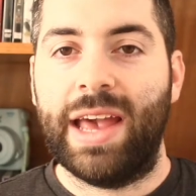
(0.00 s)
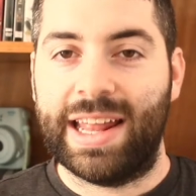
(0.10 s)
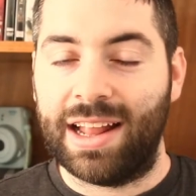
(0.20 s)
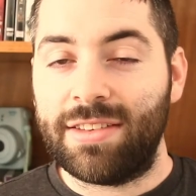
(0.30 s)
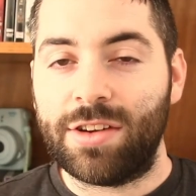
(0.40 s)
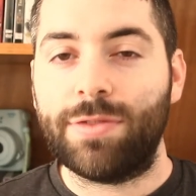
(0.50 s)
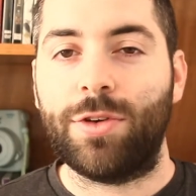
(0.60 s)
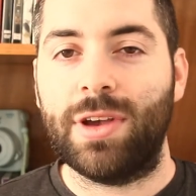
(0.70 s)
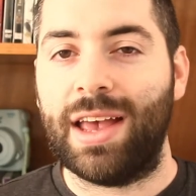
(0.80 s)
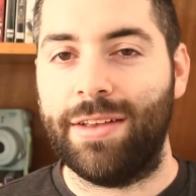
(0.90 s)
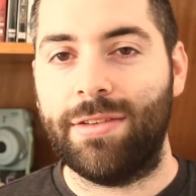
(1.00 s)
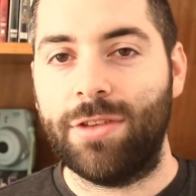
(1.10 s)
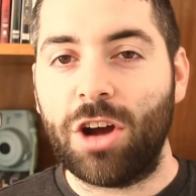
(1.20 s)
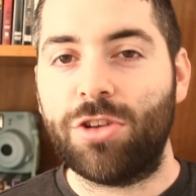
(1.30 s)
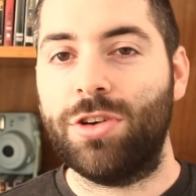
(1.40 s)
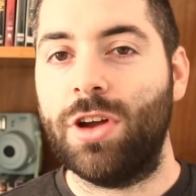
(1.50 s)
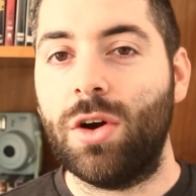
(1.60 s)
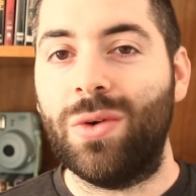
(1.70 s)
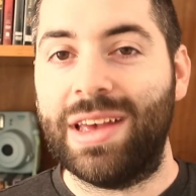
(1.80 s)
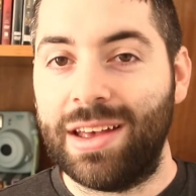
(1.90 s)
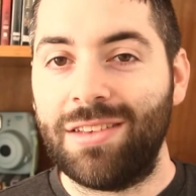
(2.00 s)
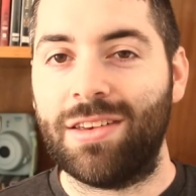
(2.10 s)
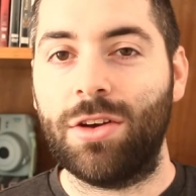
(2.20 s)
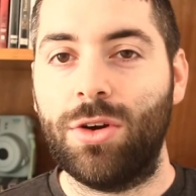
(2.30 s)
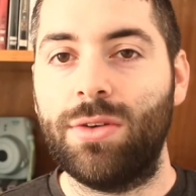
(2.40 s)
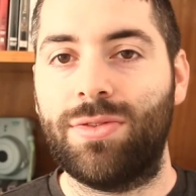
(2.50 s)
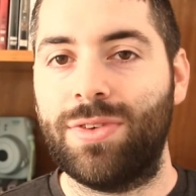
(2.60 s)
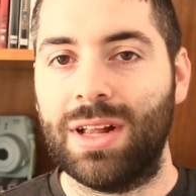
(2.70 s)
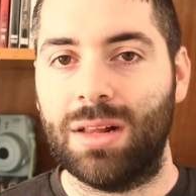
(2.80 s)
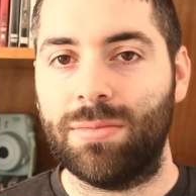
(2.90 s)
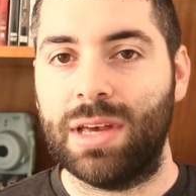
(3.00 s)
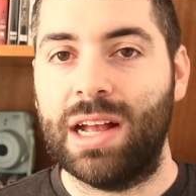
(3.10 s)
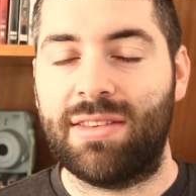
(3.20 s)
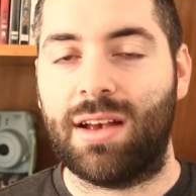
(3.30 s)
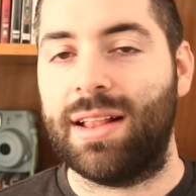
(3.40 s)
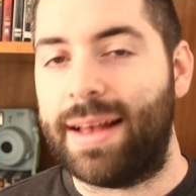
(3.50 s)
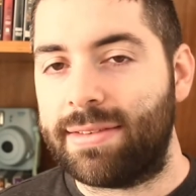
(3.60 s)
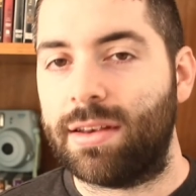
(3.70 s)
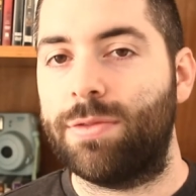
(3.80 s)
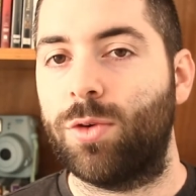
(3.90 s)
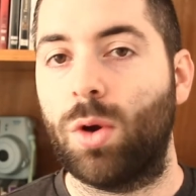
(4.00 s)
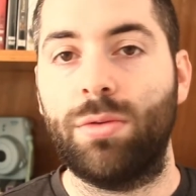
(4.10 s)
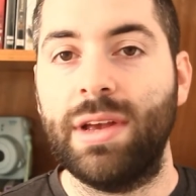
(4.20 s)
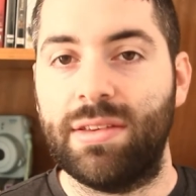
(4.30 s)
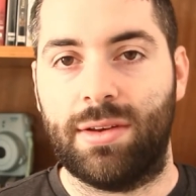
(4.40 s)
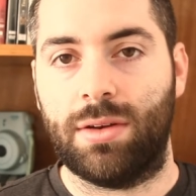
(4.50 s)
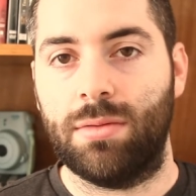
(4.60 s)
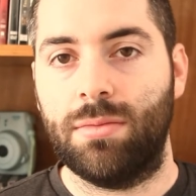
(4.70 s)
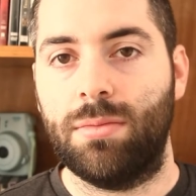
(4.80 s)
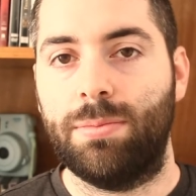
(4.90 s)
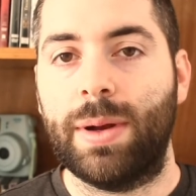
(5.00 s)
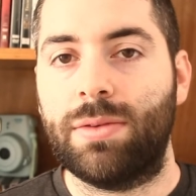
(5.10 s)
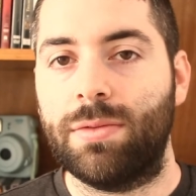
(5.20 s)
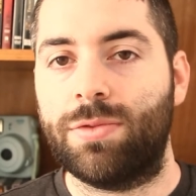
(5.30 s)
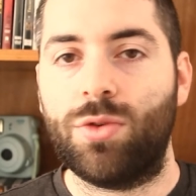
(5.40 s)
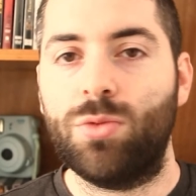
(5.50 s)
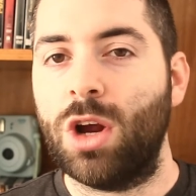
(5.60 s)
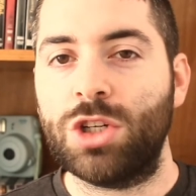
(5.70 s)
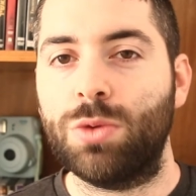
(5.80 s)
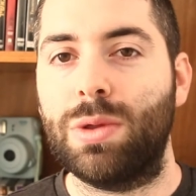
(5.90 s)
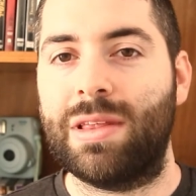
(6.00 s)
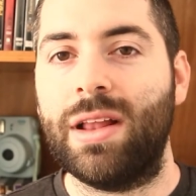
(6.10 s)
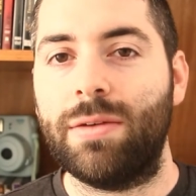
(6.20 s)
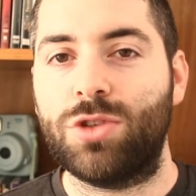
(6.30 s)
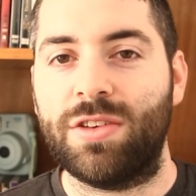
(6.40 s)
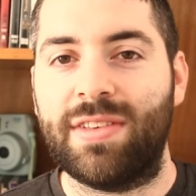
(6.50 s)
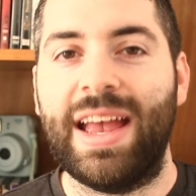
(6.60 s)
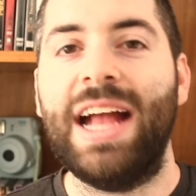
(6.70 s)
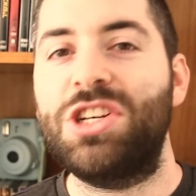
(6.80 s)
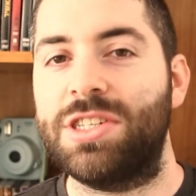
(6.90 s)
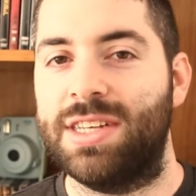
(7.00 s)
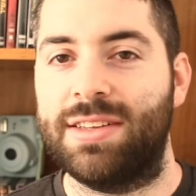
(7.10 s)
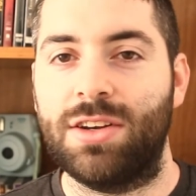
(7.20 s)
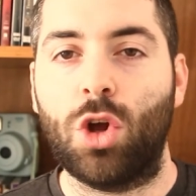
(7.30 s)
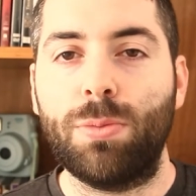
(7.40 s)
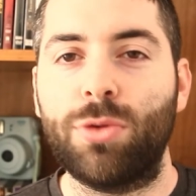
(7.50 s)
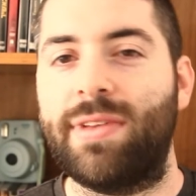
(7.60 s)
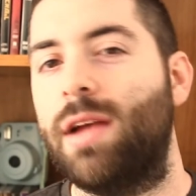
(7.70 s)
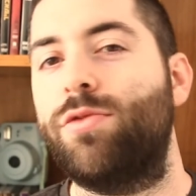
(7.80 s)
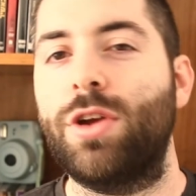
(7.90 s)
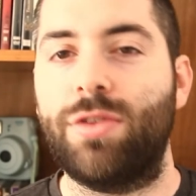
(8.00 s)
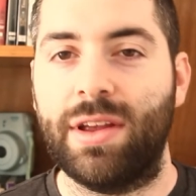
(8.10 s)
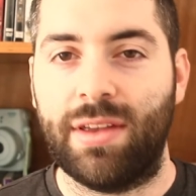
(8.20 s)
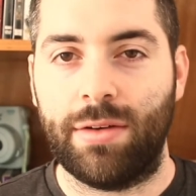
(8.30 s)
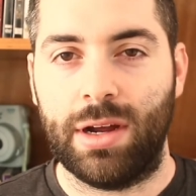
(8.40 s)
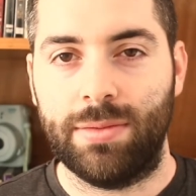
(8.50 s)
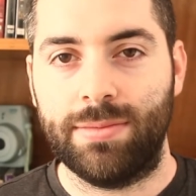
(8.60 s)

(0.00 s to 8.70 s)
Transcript: And let's not forget, Dr. No is a good film. It's a classic for a reason. But From Russia with Love just edges it in almost every criteria.